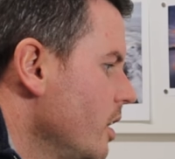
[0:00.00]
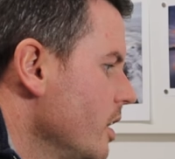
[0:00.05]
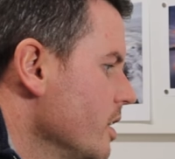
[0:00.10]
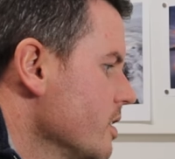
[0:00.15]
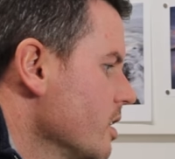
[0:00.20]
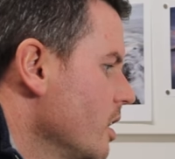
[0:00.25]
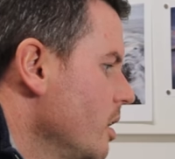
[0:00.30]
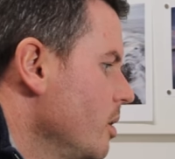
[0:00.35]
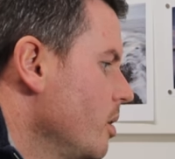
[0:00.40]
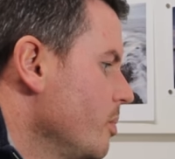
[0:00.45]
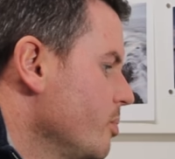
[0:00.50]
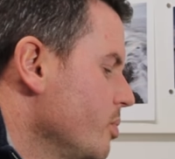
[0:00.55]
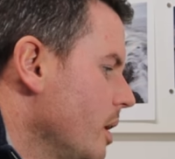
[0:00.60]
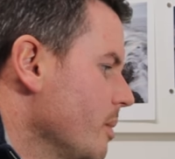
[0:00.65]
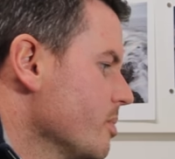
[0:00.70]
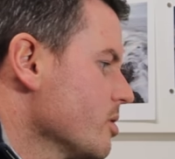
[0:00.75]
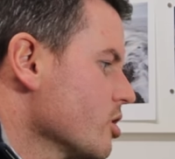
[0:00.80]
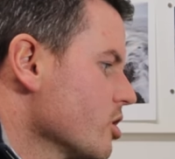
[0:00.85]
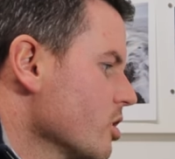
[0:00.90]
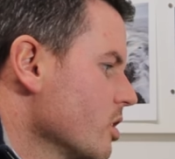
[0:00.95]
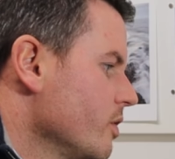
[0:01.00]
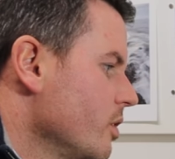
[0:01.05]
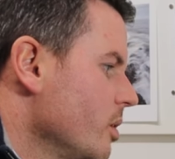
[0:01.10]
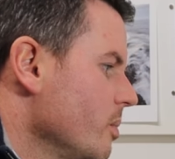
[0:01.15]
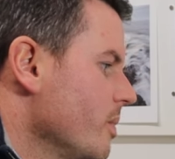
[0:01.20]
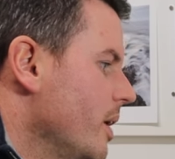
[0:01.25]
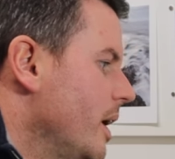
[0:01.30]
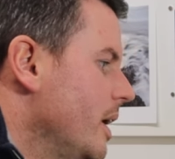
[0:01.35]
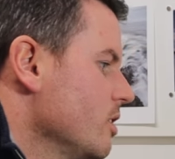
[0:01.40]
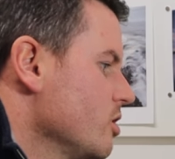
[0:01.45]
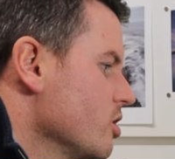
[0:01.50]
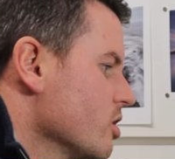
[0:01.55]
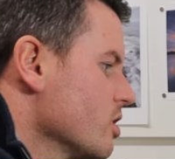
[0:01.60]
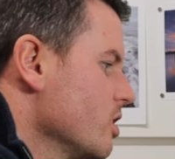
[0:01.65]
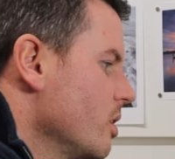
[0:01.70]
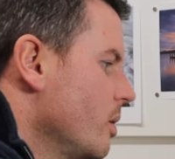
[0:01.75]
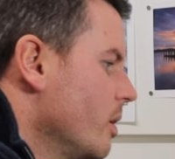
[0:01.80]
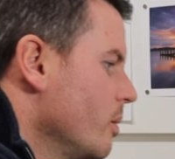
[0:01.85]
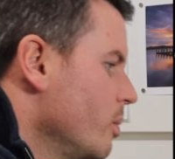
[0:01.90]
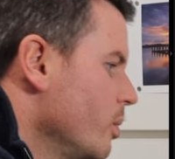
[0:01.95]
I S O, perhaps I should have upped that
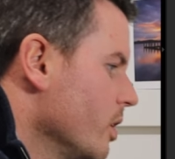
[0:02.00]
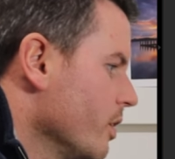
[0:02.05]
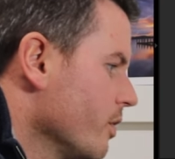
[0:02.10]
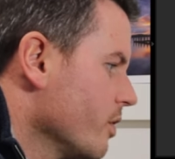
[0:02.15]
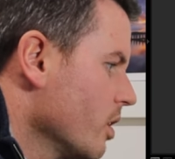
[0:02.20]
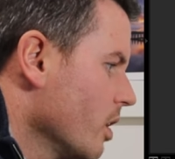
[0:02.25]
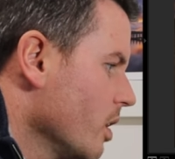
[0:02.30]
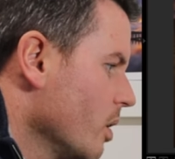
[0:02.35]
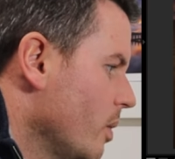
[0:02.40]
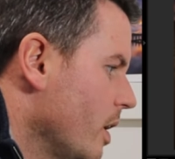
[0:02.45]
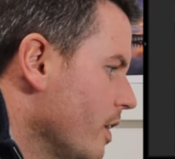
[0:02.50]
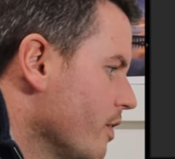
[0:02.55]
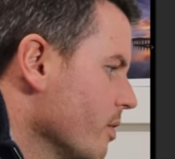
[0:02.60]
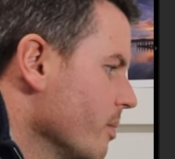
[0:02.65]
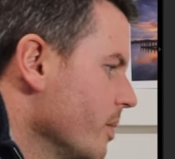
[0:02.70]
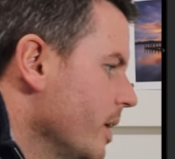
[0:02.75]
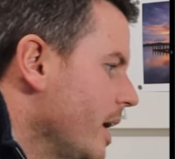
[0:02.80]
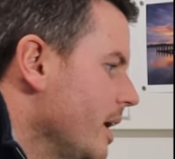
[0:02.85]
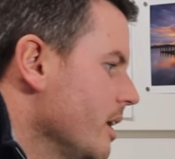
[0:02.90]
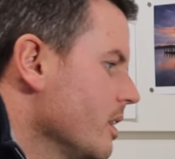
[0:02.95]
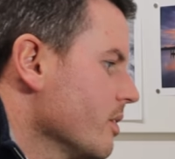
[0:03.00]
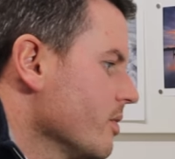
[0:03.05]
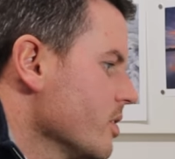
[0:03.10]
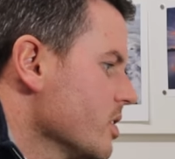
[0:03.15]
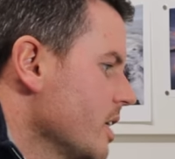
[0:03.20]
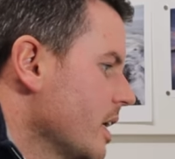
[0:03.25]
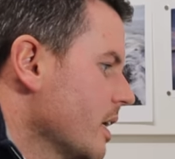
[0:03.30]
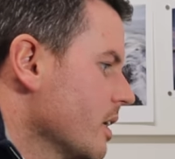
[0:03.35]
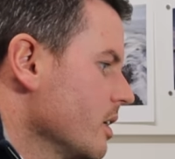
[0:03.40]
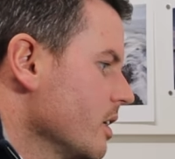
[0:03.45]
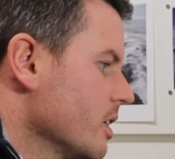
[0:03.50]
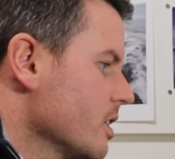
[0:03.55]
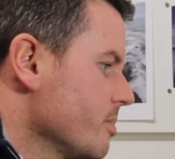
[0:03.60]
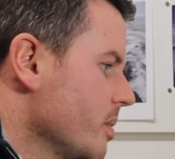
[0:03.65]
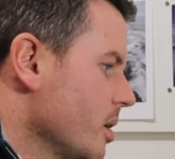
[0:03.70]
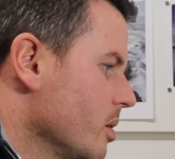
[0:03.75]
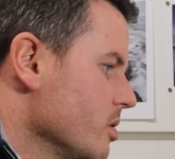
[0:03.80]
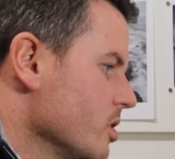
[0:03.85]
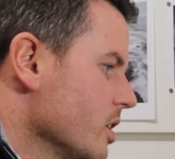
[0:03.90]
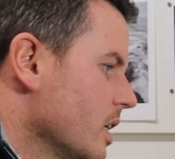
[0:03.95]
just so I would have gone away from the eighth of a second
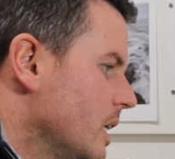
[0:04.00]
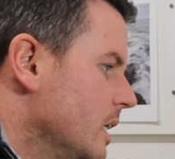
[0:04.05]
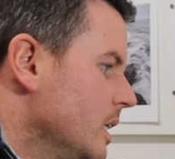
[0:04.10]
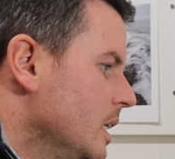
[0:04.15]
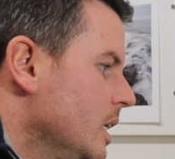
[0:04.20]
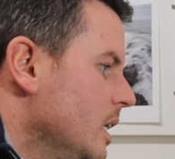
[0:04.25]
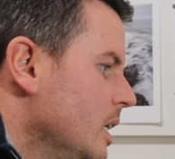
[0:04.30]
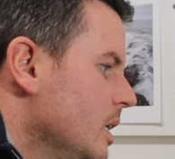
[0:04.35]
exposure,